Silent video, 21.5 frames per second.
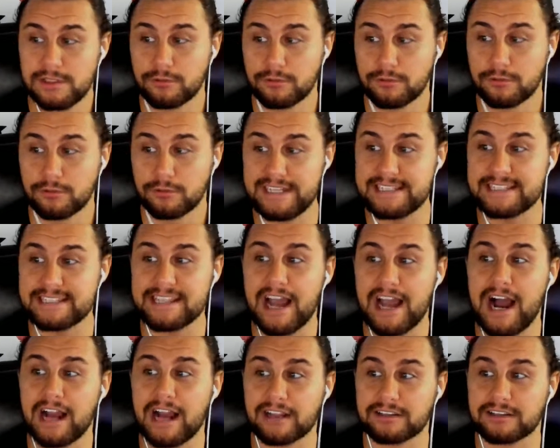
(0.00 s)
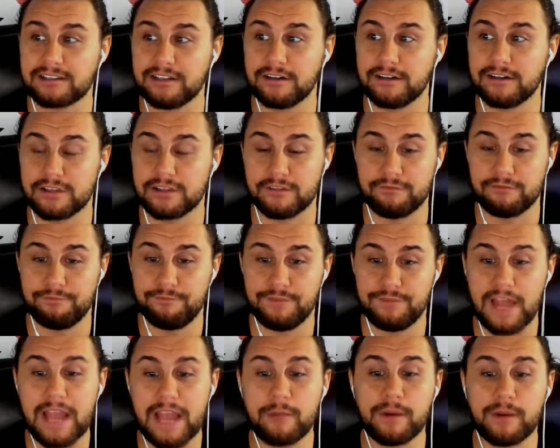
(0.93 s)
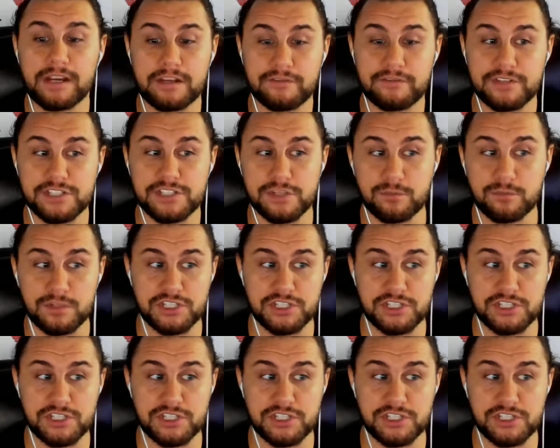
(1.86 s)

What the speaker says: restock the flyweight division,